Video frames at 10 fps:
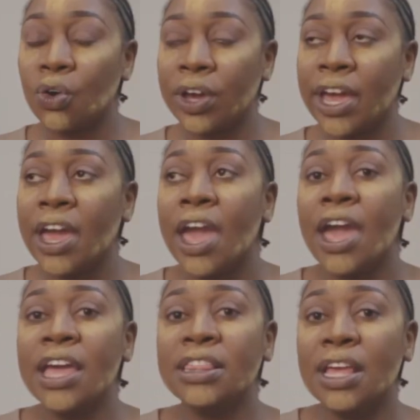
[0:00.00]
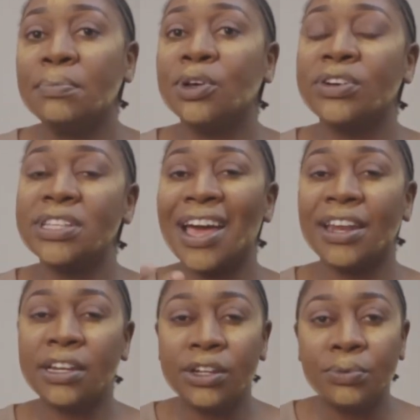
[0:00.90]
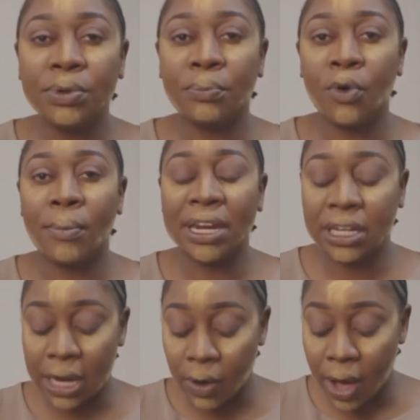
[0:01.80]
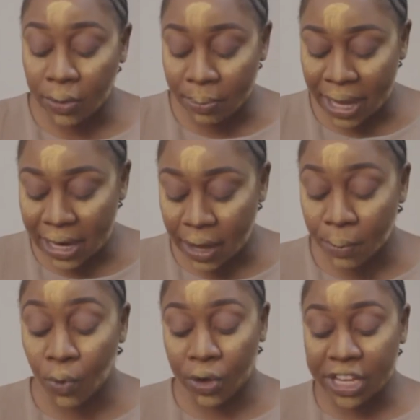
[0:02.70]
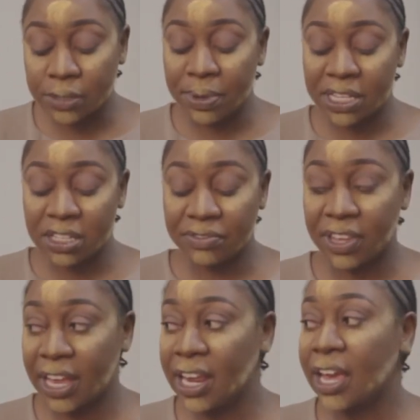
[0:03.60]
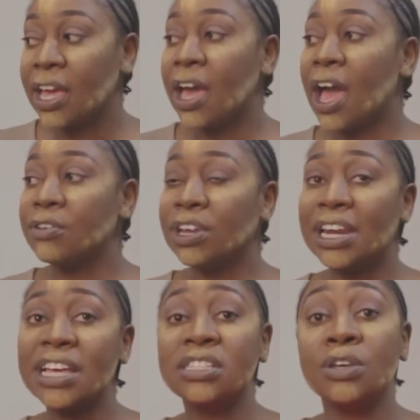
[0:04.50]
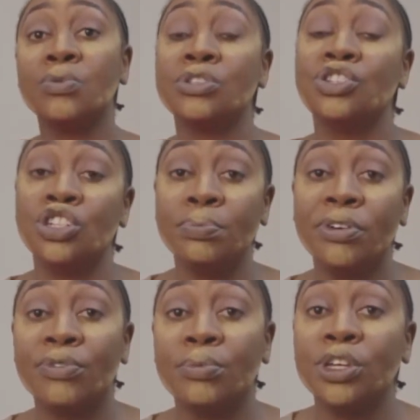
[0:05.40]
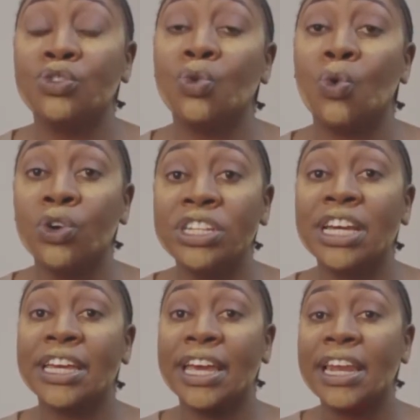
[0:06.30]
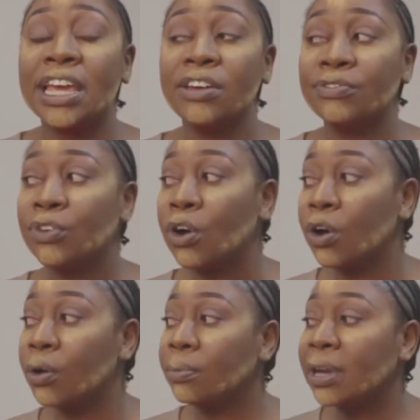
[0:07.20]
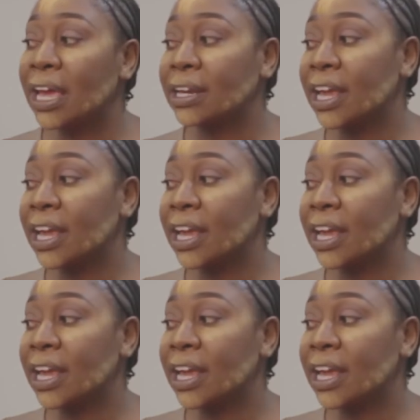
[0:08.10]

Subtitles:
Okay, and then because I had a little bit more money now, I'd buy like more expensive gele. I realized it was cheaper for me to order gele from like